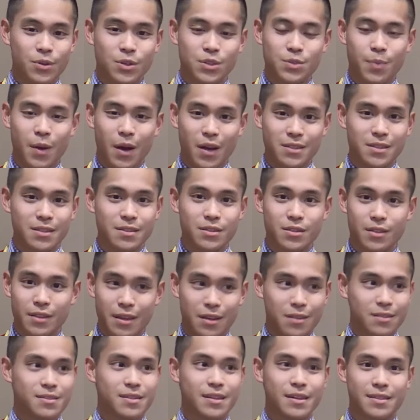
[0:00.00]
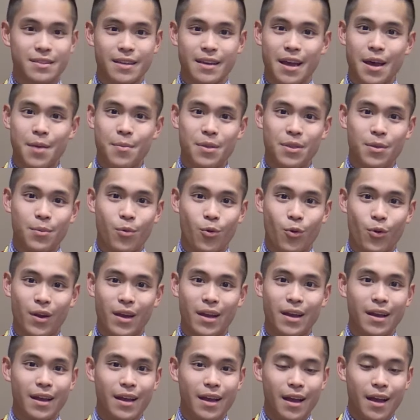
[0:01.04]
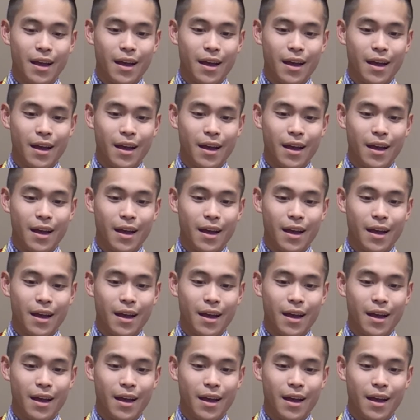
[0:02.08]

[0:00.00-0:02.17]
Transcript: responses like 6 a.m. in the morning.